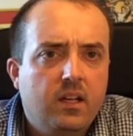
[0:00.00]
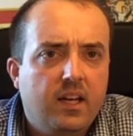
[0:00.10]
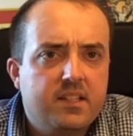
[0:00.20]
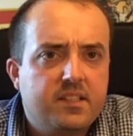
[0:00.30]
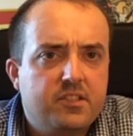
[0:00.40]

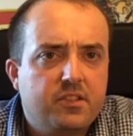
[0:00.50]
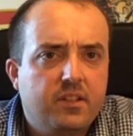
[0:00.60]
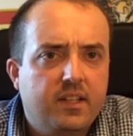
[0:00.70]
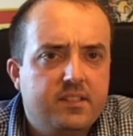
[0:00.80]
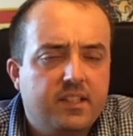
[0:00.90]

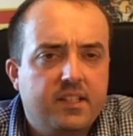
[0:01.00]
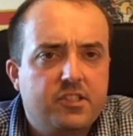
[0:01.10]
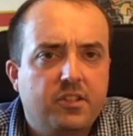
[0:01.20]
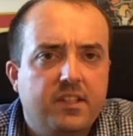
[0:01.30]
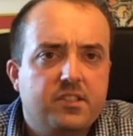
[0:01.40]
it's an
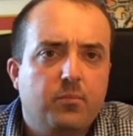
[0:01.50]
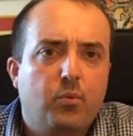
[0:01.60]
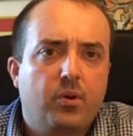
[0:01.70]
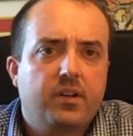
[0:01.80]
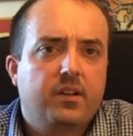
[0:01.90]
issue that's
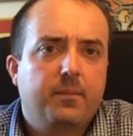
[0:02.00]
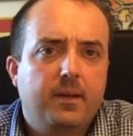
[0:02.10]
important to